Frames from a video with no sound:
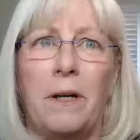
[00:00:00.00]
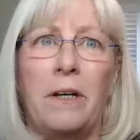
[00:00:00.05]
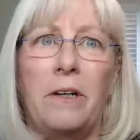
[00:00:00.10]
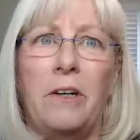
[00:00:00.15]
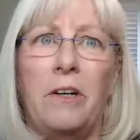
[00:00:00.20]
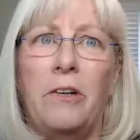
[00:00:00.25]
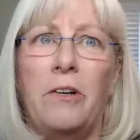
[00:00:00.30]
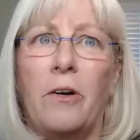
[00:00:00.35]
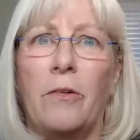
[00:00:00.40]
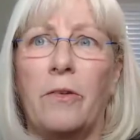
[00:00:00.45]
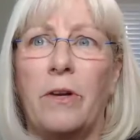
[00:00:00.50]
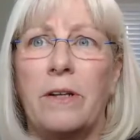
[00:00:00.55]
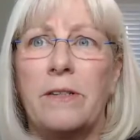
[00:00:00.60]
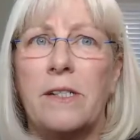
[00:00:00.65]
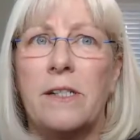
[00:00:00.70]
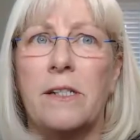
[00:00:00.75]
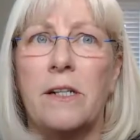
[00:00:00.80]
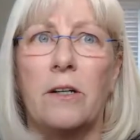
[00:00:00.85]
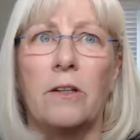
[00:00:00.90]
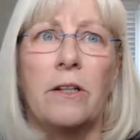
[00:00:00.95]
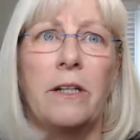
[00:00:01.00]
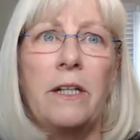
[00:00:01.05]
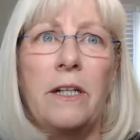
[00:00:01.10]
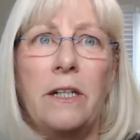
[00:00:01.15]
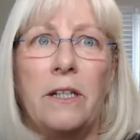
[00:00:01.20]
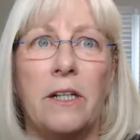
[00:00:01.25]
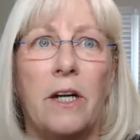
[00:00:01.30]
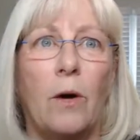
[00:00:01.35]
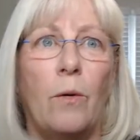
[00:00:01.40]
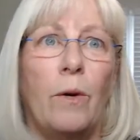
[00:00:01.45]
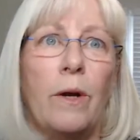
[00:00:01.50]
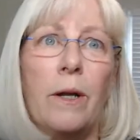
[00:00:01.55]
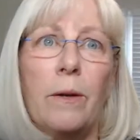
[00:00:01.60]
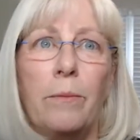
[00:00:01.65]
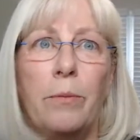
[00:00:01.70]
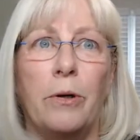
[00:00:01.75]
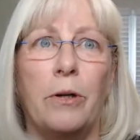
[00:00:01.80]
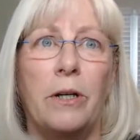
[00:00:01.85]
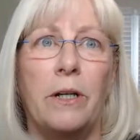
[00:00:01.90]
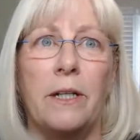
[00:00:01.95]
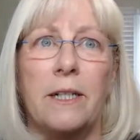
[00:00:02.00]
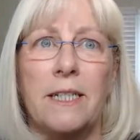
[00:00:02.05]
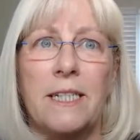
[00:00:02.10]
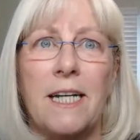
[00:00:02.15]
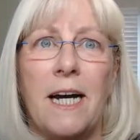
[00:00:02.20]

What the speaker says: you don't necessarily need to go in and put in a